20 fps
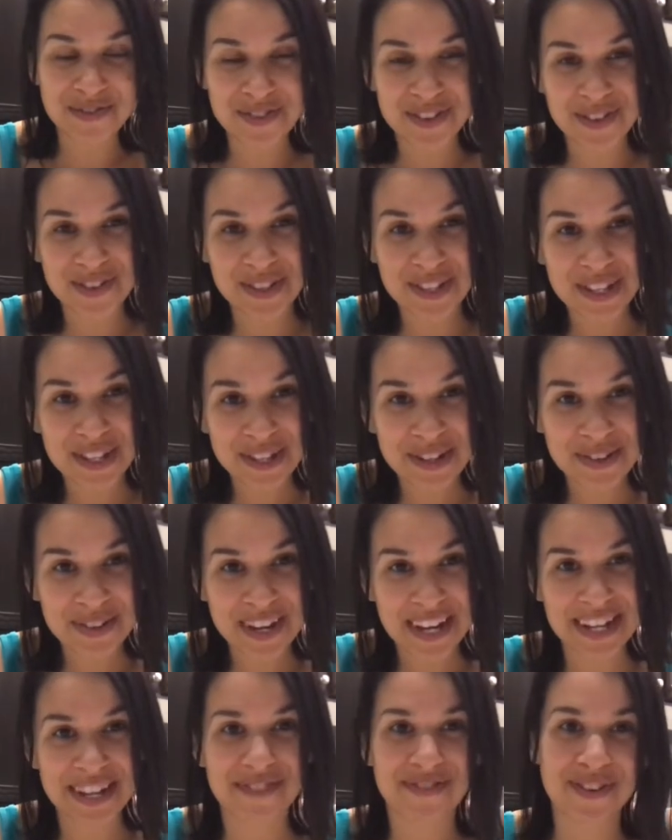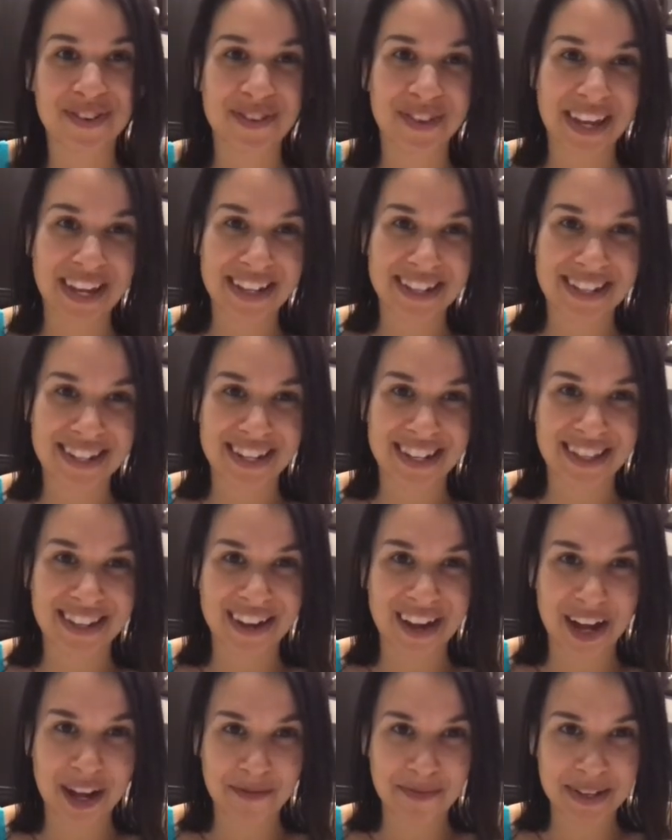you do and if you liked it in the
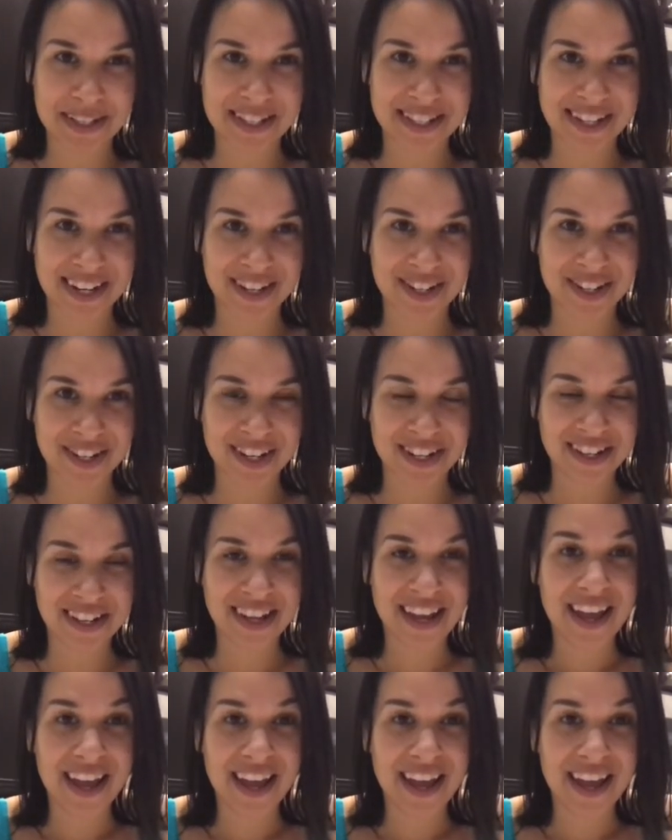comments section.